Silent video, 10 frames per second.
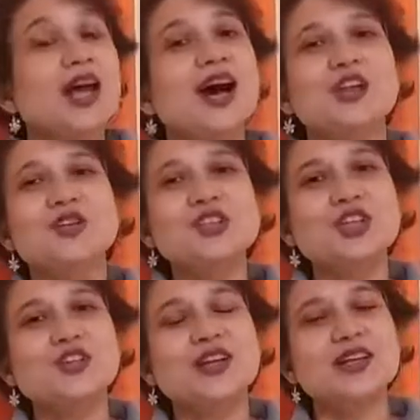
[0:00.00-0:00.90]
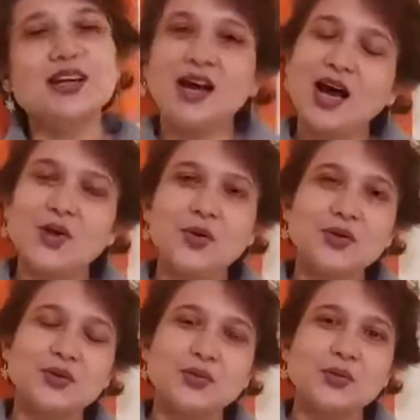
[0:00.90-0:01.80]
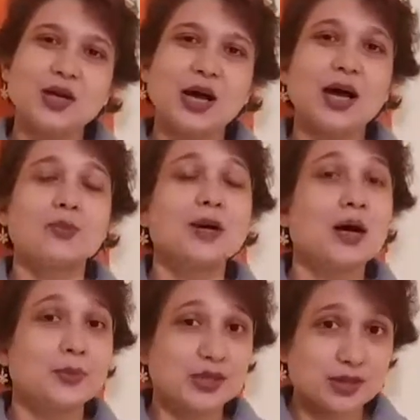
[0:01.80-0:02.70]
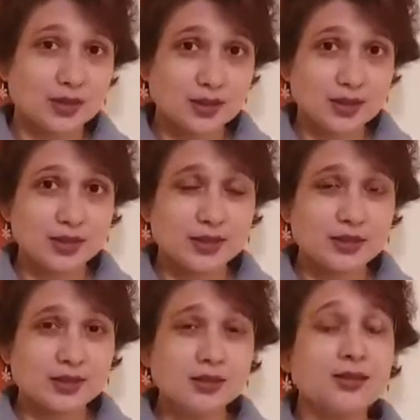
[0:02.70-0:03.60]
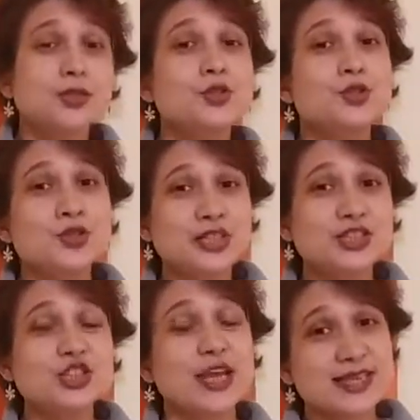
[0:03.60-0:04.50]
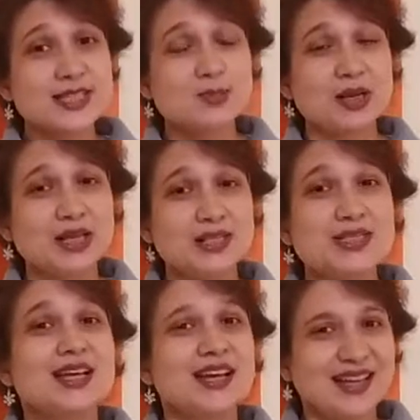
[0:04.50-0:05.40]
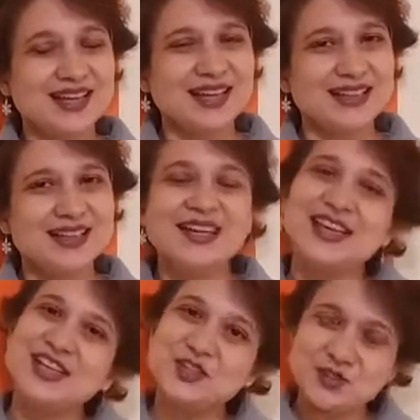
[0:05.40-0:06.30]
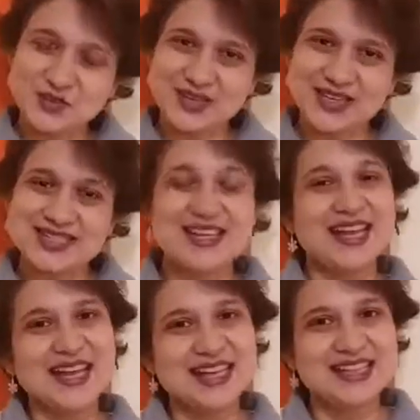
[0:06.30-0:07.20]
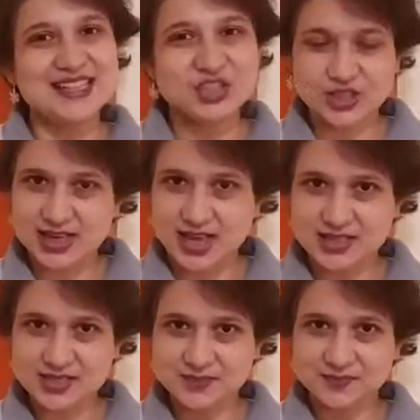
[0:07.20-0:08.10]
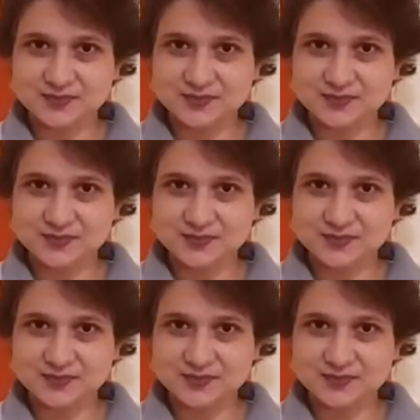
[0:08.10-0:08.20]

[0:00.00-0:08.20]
Hello children, how are you? I'm Amrita Kar here to teach S-blends again in today's English class.